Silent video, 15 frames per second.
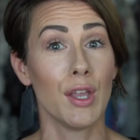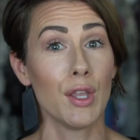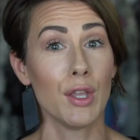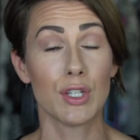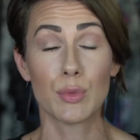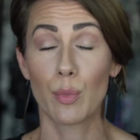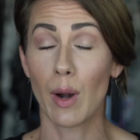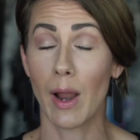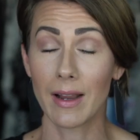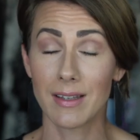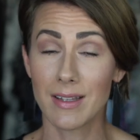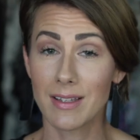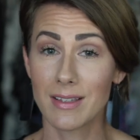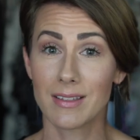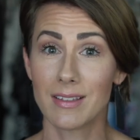You just
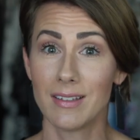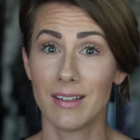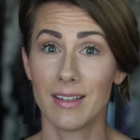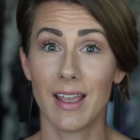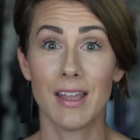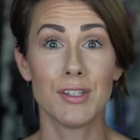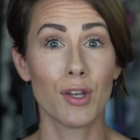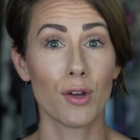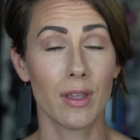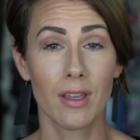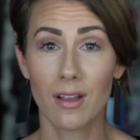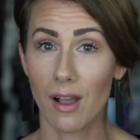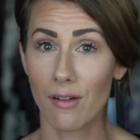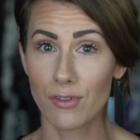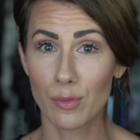practice until you
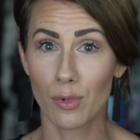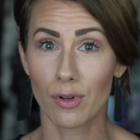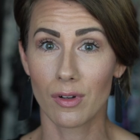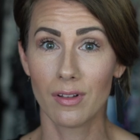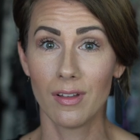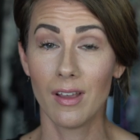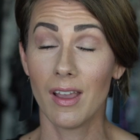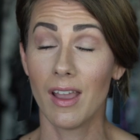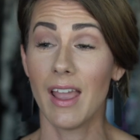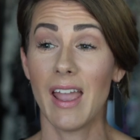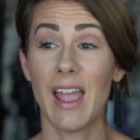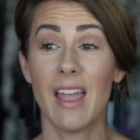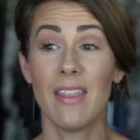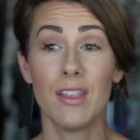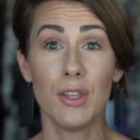get comfortable,
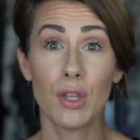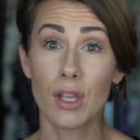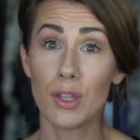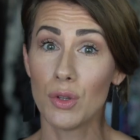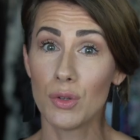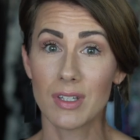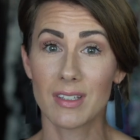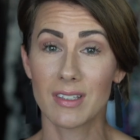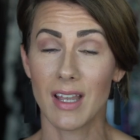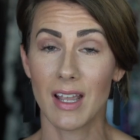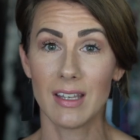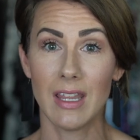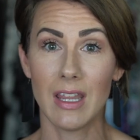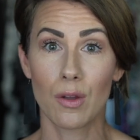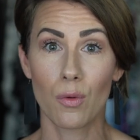and then you can use this
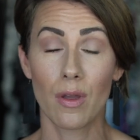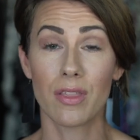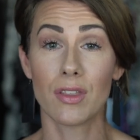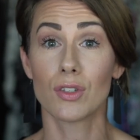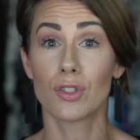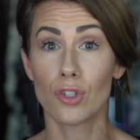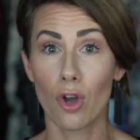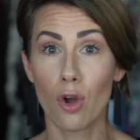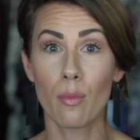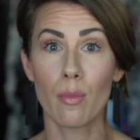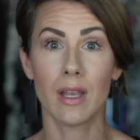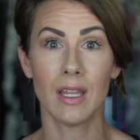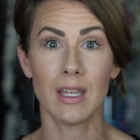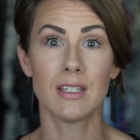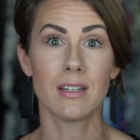technique with so
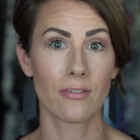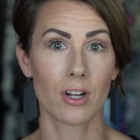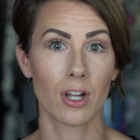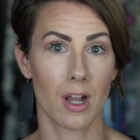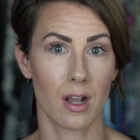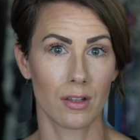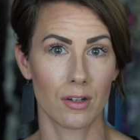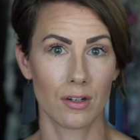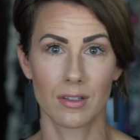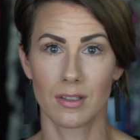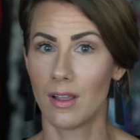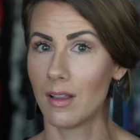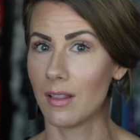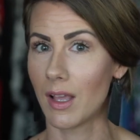many different colors.